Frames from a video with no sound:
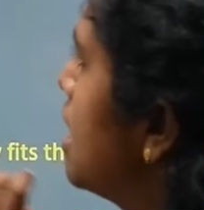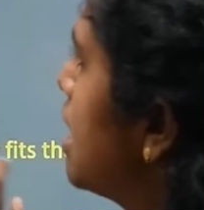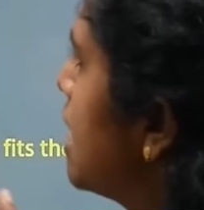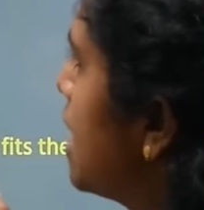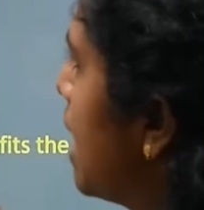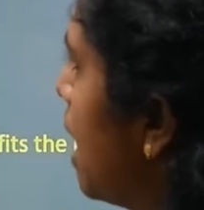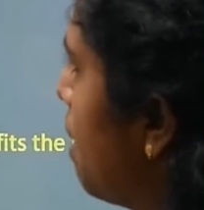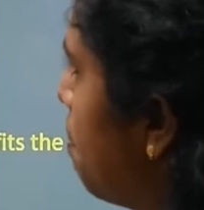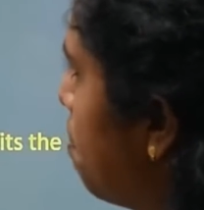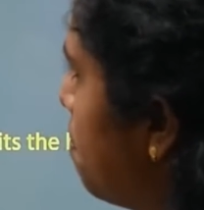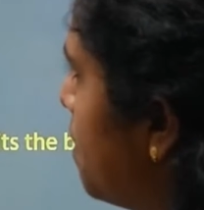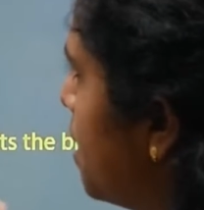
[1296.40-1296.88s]

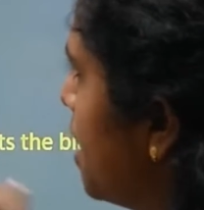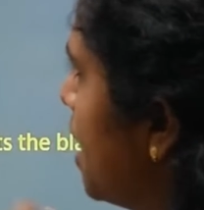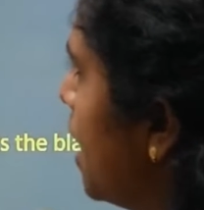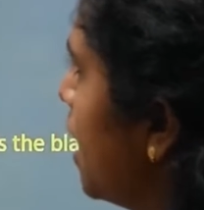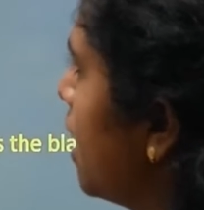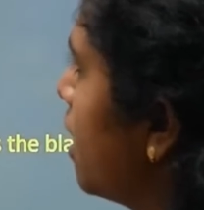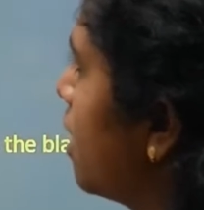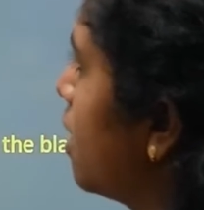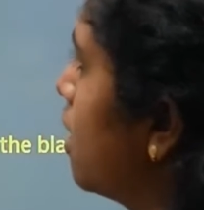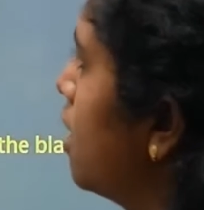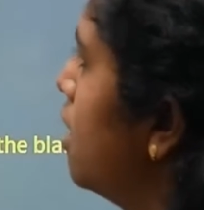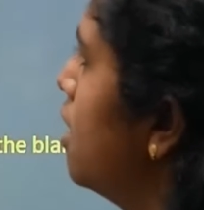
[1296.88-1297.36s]
septic,
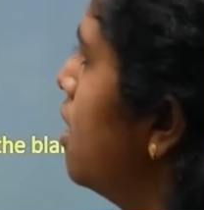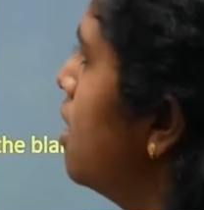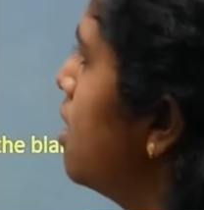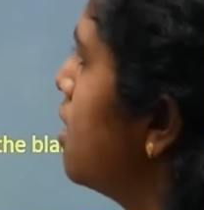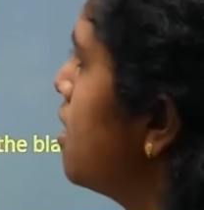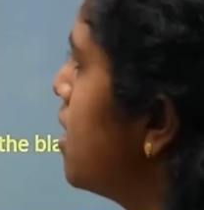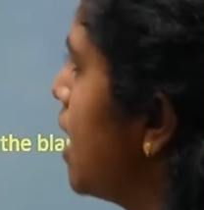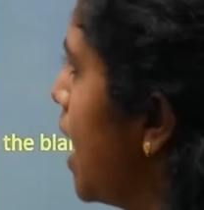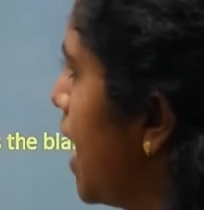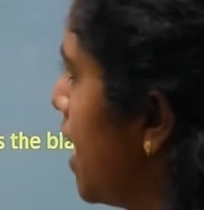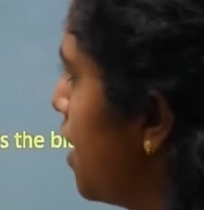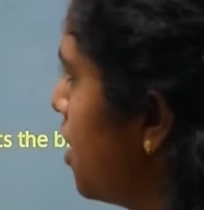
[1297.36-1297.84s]

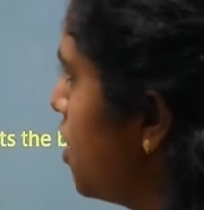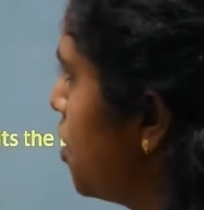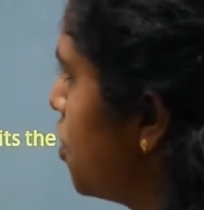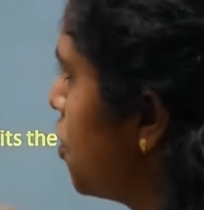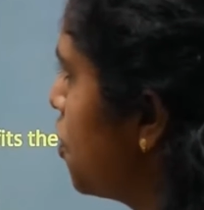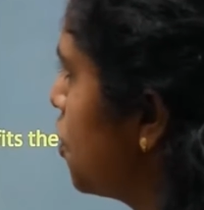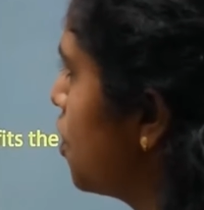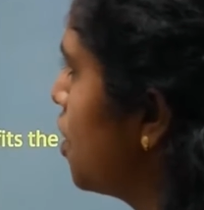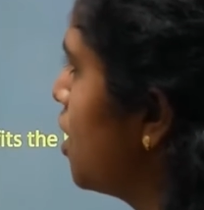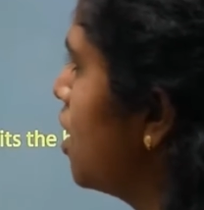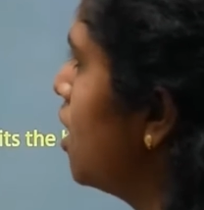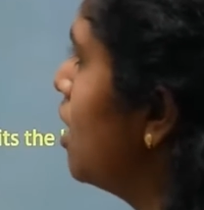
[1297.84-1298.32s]

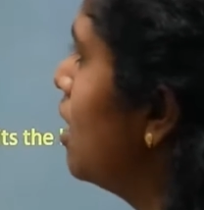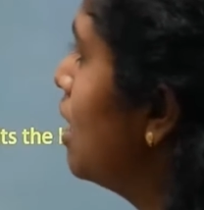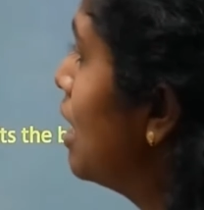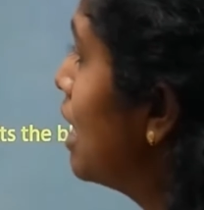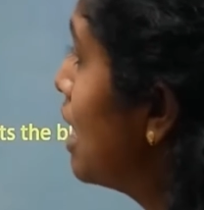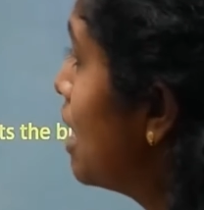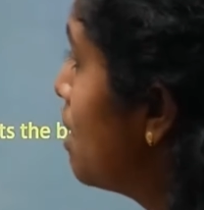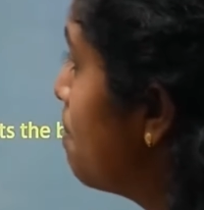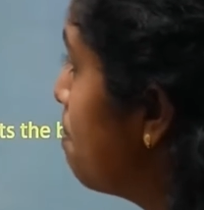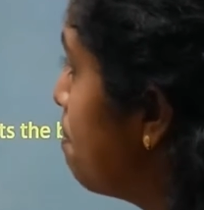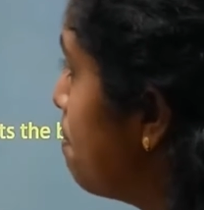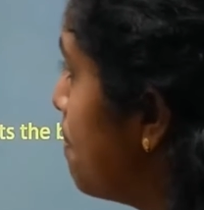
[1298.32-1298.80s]
terrestrial,
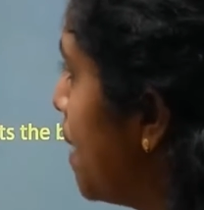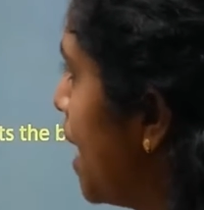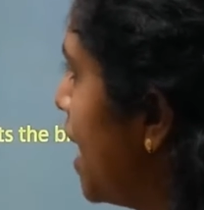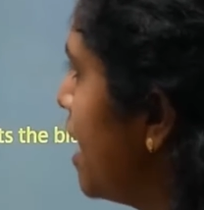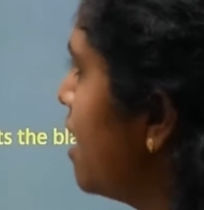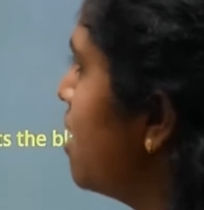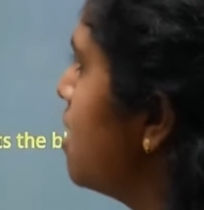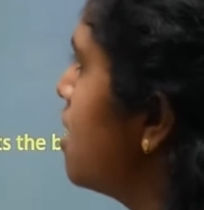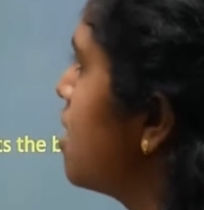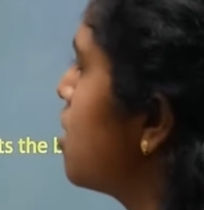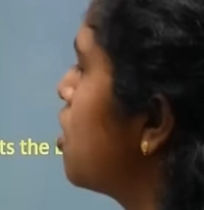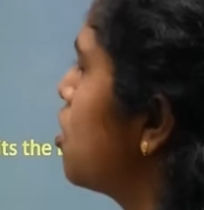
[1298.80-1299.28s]

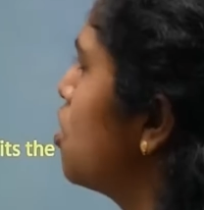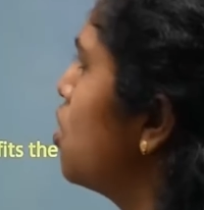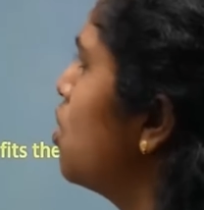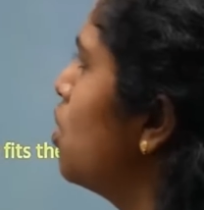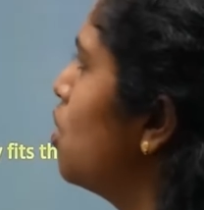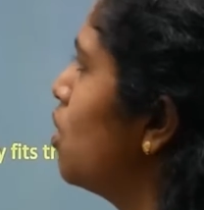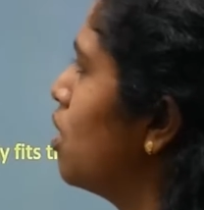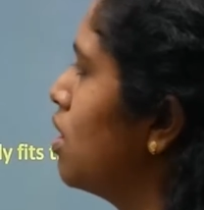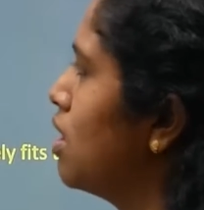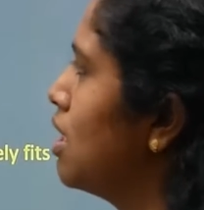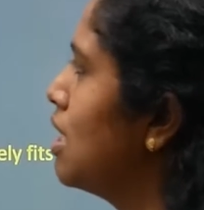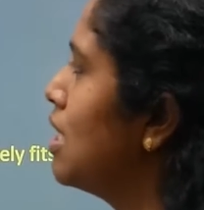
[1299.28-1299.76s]
immense.
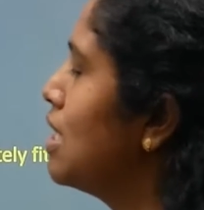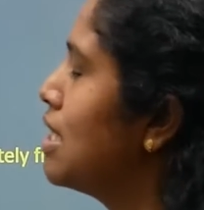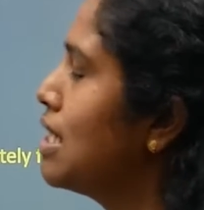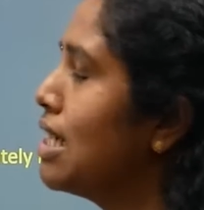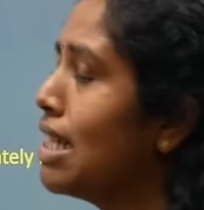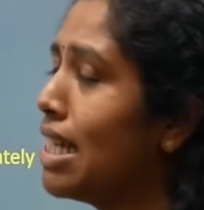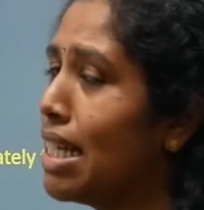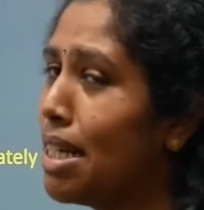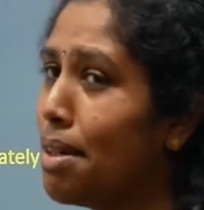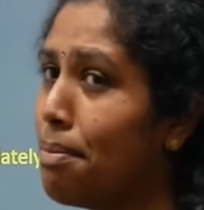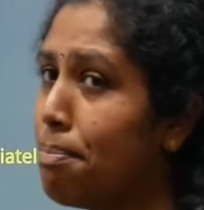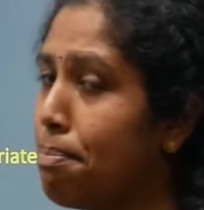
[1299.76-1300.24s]
So it's
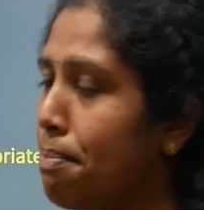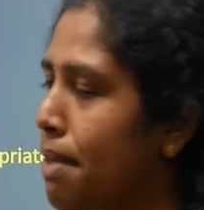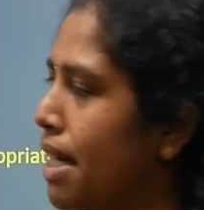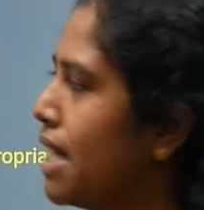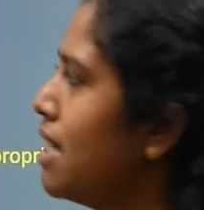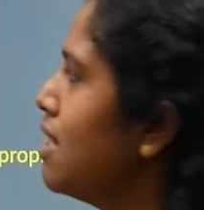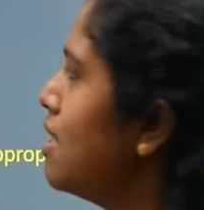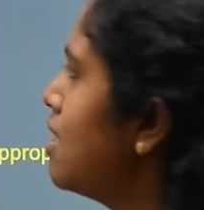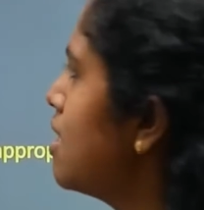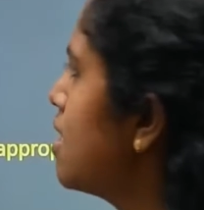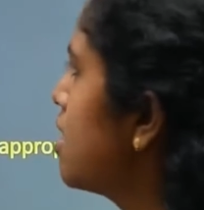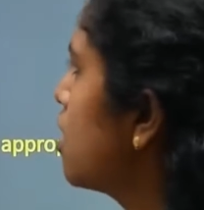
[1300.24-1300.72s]
an
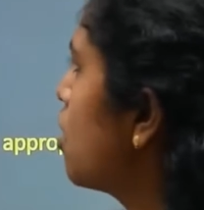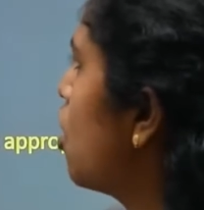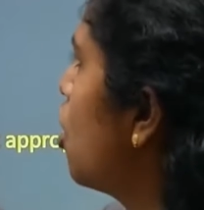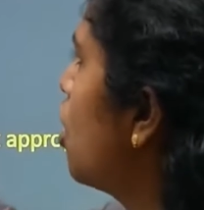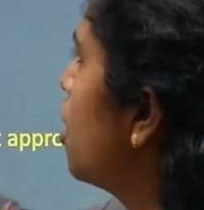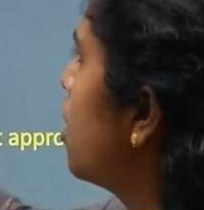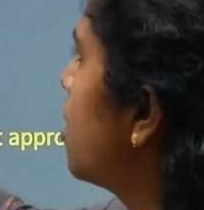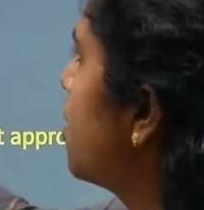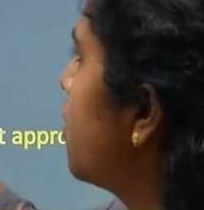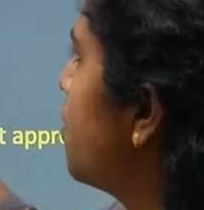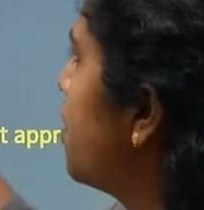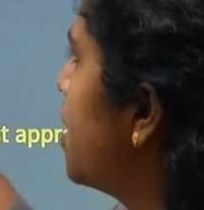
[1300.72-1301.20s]
immense
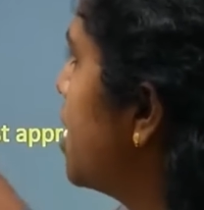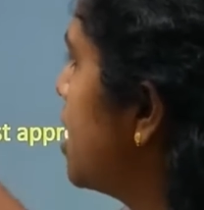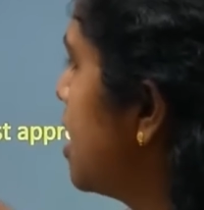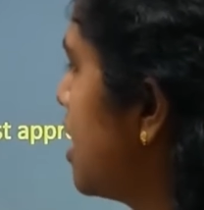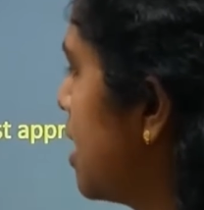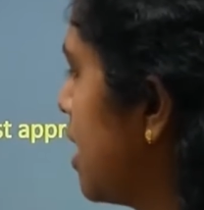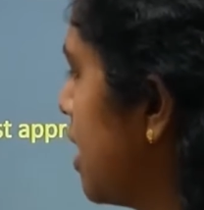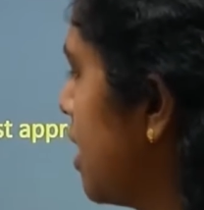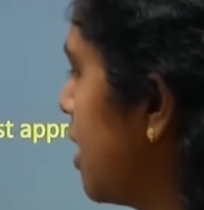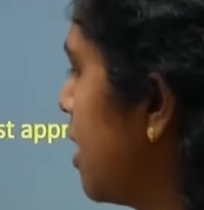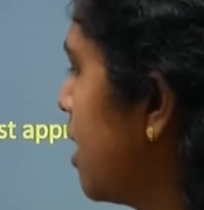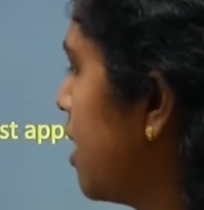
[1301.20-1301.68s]

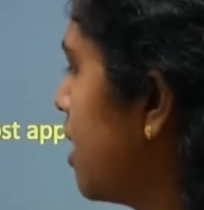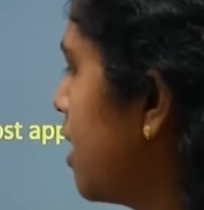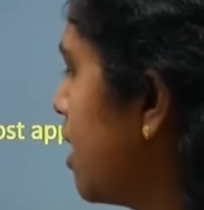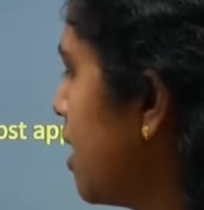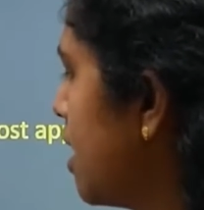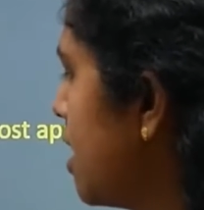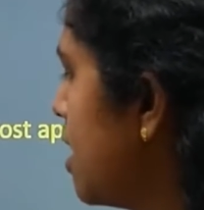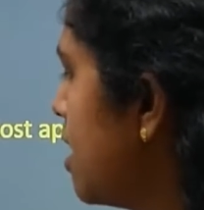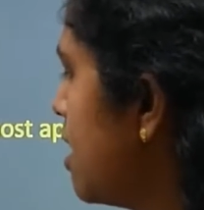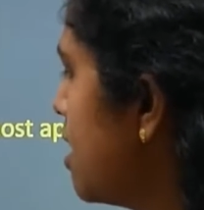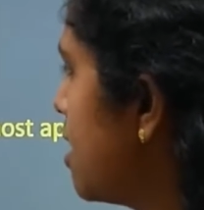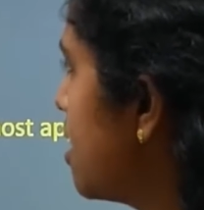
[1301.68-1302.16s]
controversy.
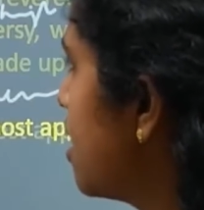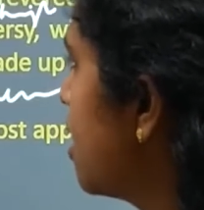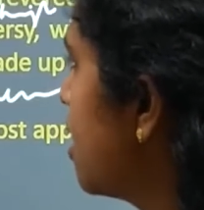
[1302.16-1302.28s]
Yes.